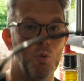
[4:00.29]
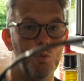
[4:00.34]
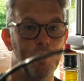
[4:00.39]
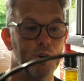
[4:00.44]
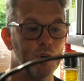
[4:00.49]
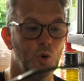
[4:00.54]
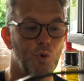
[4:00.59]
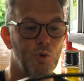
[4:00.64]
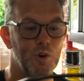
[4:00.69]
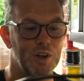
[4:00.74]

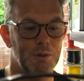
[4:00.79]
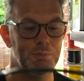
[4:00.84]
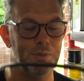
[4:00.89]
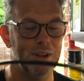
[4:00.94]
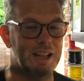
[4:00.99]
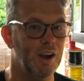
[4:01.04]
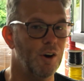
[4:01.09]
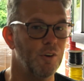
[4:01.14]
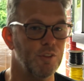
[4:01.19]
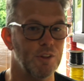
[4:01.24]
would already
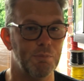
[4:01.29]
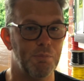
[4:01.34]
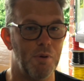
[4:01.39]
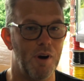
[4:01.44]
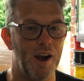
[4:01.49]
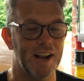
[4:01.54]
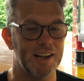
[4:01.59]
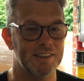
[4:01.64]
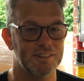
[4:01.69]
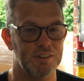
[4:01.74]
be on the
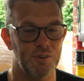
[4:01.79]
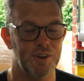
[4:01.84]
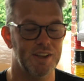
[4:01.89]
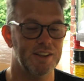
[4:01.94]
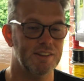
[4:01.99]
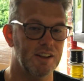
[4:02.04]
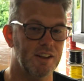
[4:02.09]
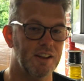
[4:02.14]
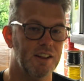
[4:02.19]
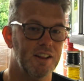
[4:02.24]
bike, so
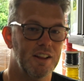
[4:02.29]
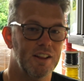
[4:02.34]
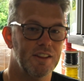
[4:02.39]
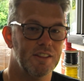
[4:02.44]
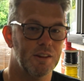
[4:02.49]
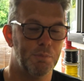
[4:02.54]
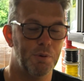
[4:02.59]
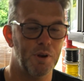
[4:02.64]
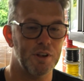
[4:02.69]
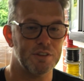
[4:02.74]
the
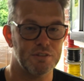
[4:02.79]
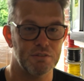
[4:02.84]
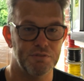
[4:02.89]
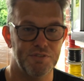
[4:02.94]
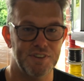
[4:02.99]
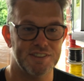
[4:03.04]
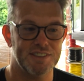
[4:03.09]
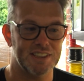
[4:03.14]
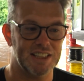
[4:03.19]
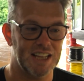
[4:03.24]
person
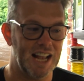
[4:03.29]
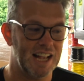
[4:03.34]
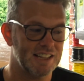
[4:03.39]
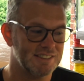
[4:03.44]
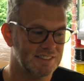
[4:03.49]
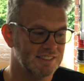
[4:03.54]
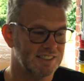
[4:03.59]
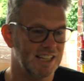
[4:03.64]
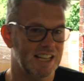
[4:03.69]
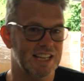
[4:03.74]
fitting it has
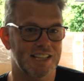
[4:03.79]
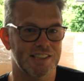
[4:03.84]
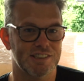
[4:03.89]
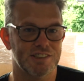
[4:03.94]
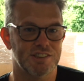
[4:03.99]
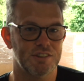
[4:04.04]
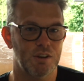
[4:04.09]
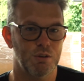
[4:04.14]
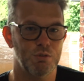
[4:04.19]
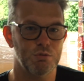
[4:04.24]
to take his
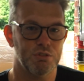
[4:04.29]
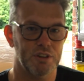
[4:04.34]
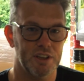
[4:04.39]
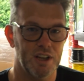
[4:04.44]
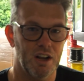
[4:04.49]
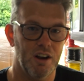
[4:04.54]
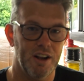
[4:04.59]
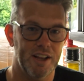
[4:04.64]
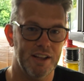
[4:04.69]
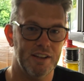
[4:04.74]

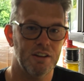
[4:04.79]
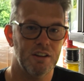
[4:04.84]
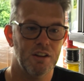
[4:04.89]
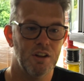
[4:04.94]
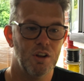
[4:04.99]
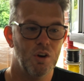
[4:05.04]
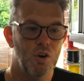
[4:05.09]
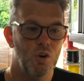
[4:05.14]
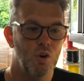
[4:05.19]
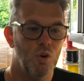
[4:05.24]
soldering iron
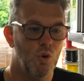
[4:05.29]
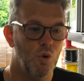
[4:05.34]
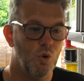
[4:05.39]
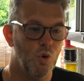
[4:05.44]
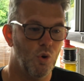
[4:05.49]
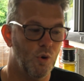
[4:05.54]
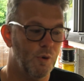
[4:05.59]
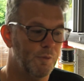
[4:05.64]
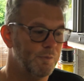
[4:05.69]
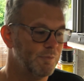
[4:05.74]

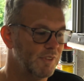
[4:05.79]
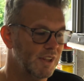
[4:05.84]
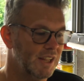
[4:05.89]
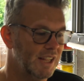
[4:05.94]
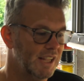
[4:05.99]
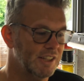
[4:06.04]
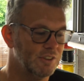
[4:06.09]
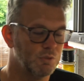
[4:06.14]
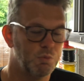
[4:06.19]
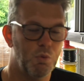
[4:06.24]
or
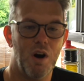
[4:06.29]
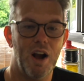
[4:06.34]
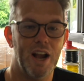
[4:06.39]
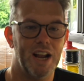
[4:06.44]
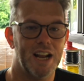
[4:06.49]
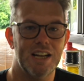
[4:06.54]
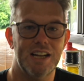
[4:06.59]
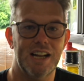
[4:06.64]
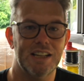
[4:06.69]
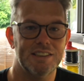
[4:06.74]
his wire
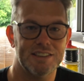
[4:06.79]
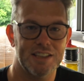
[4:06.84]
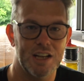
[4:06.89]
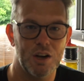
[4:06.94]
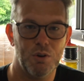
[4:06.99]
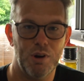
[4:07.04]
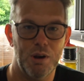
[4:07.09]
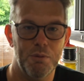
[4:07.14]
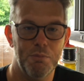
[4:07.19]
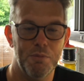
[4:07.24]
connecting
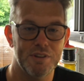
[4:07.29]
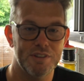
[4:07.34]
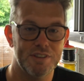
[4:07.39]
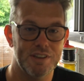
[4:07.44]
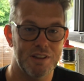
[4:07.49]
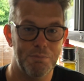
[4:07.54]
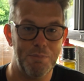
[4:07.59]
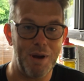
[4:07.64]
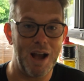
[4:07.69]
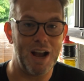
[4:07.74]
equipment
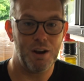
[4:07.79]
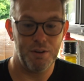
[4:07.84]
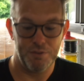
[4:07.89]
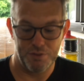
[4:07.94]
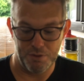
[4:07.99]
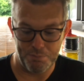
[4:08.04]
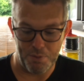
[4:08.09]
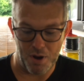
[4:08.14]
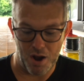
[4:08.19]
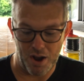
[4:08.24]
to the back of
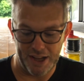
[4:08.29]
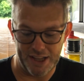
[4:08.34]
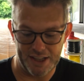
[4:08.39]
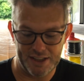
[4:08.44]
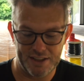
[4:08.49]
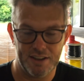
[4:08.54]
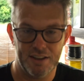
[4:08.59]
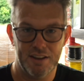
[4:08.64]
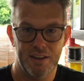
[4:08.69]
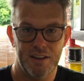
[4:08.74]
the
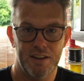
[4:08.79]
bike